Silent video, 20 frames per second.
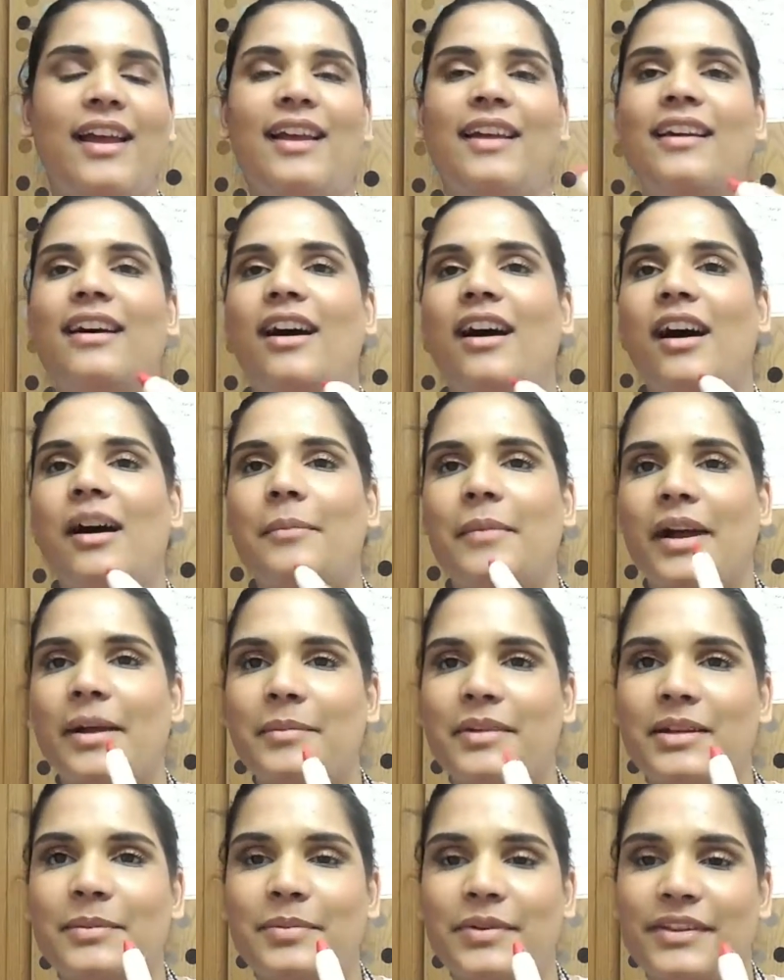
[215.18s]
Um, I'm
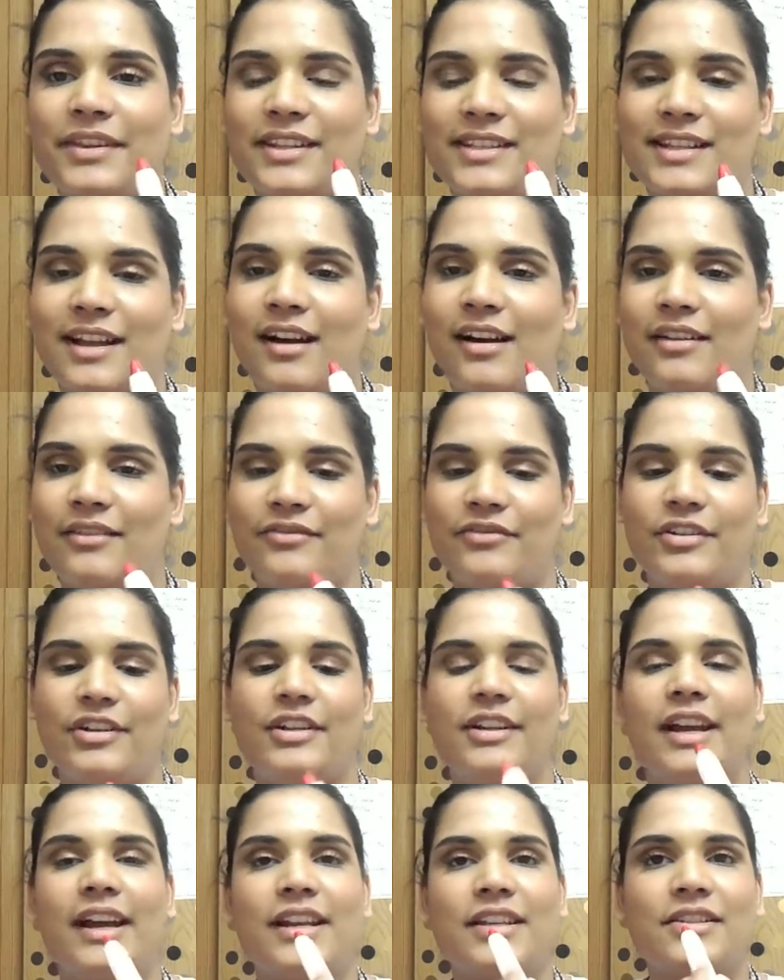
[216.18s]
going to put this on for you
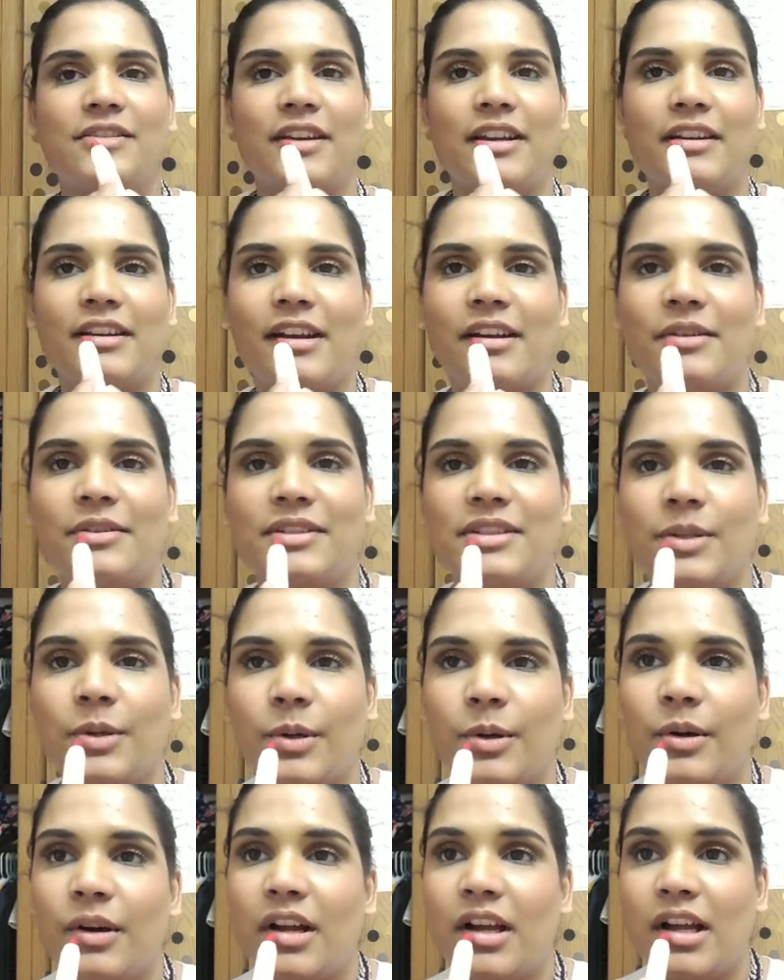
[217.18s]
guys right now.
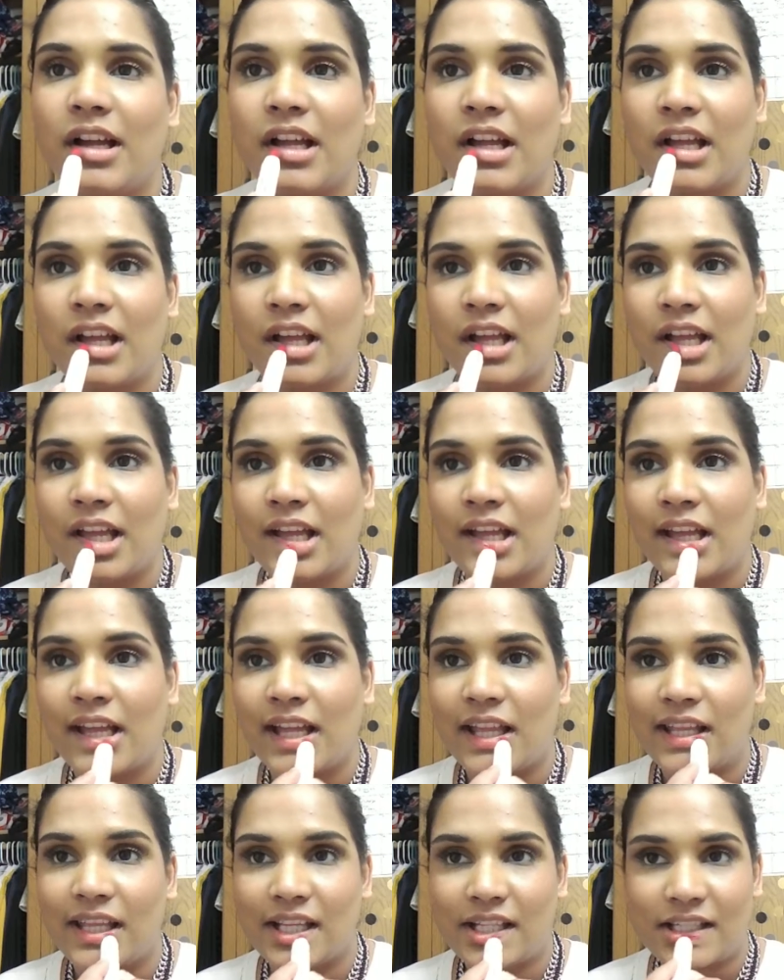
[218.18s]
So
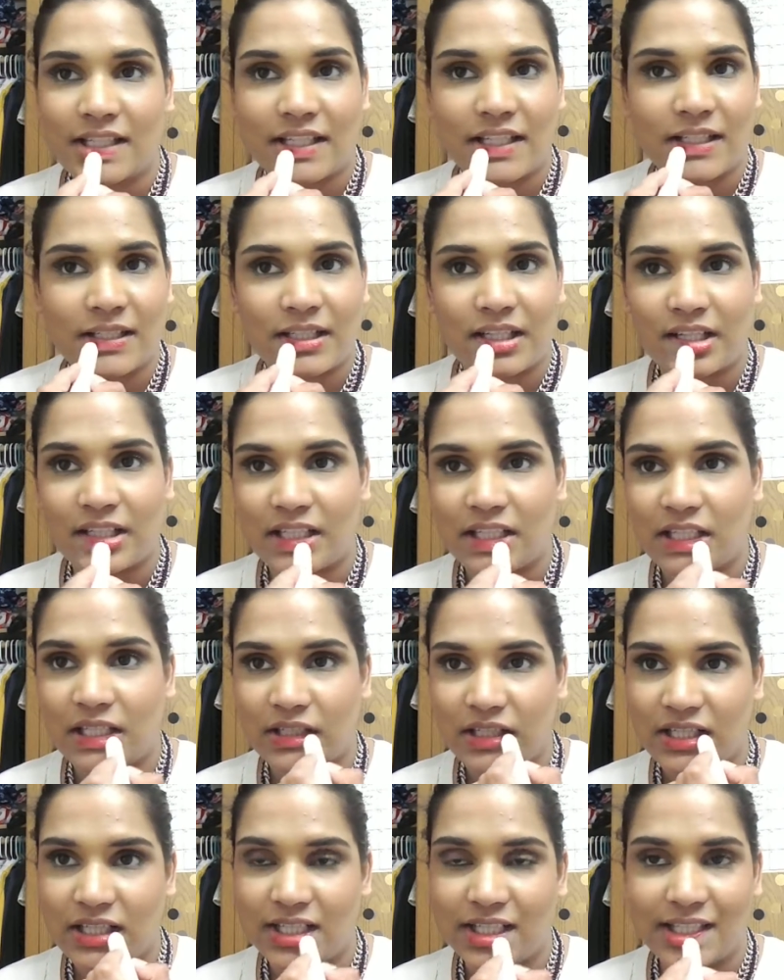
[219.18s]
that's why I don't have
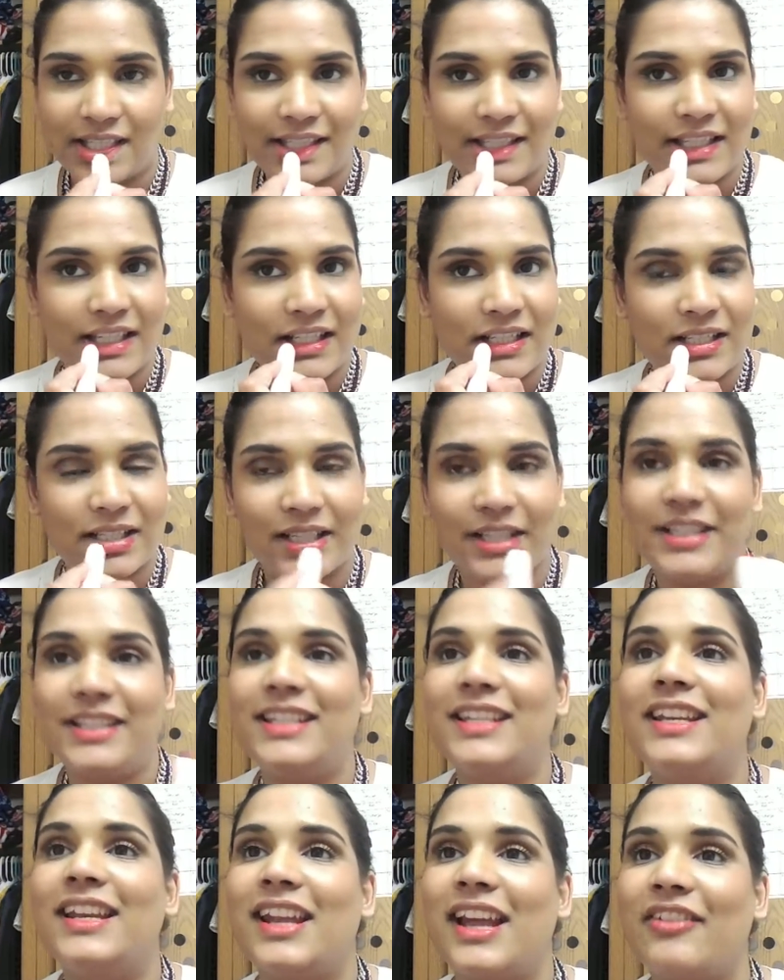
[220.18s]
lip, that's why I
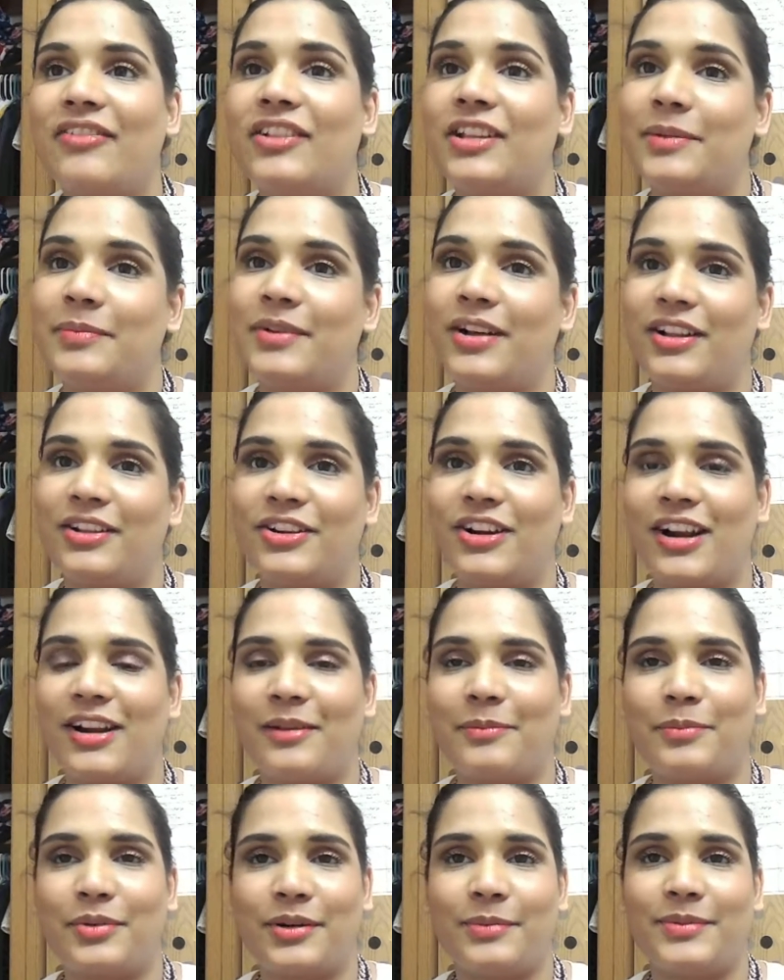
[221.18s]
didn't have lip color on
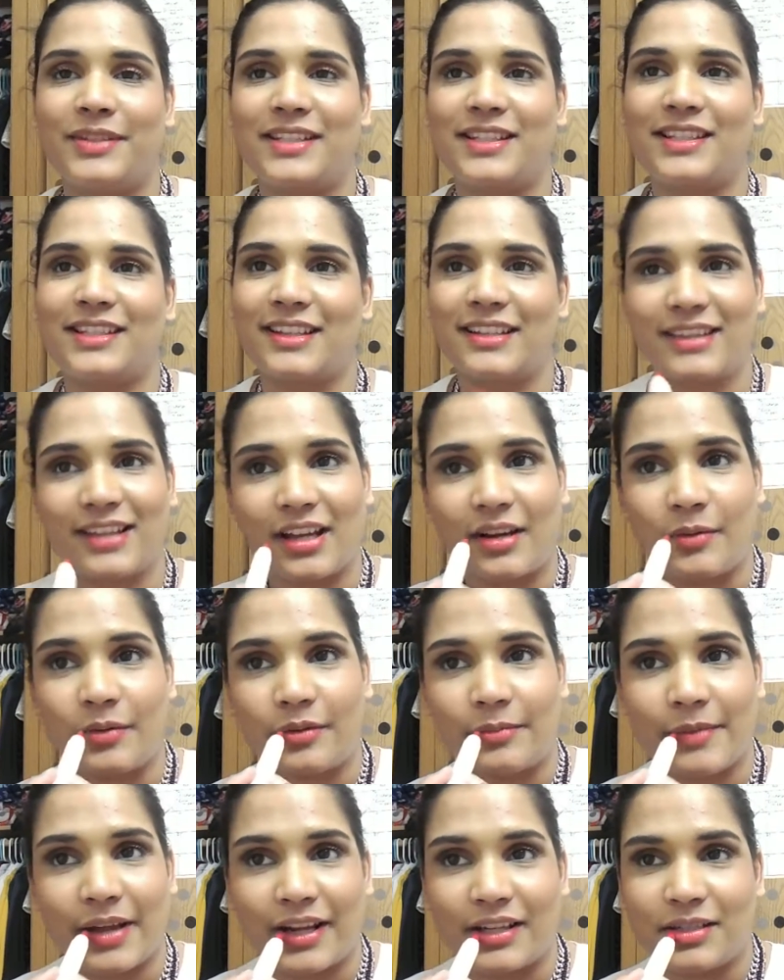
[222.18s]
on purpose because I thought it would
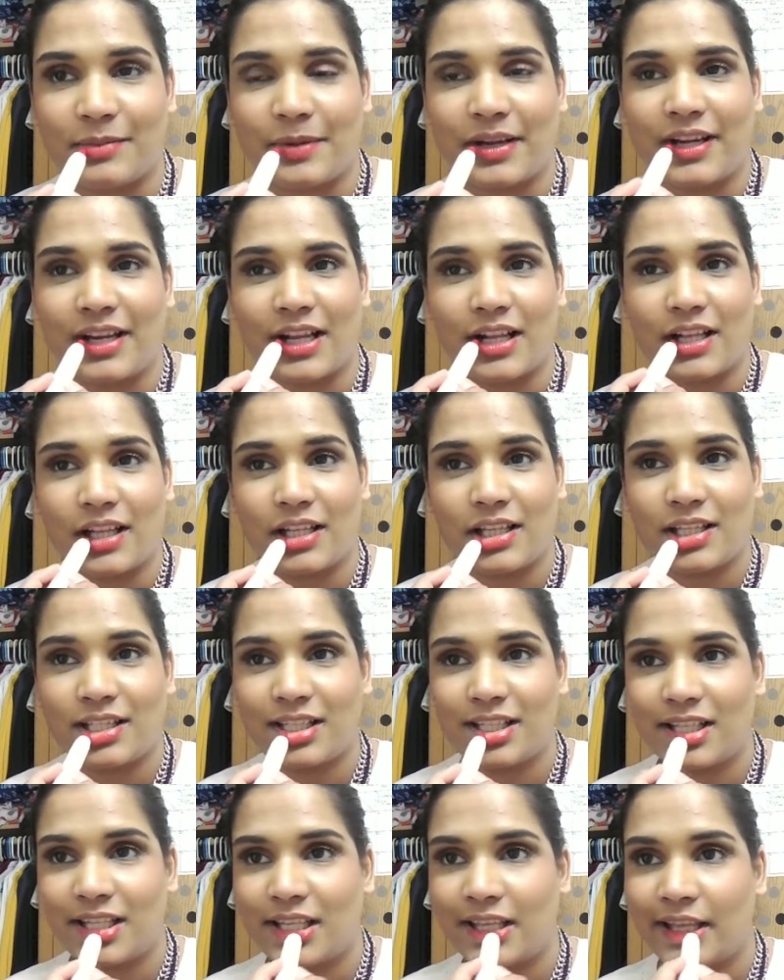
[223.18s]
match my necklace.